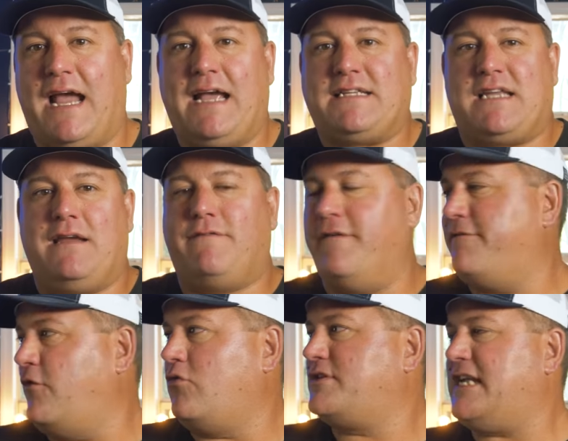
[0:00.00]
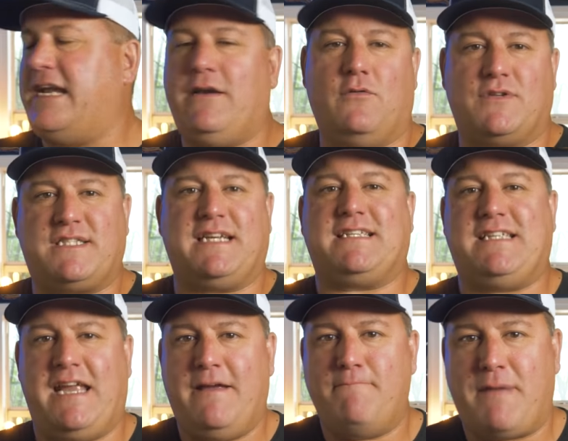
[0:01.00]
asking for 14 or
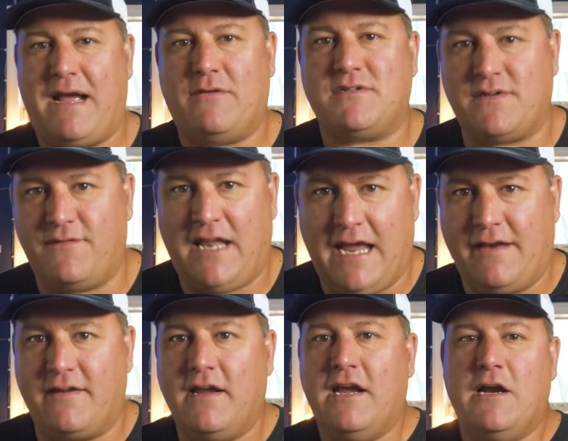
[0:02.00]
16 pounds of lead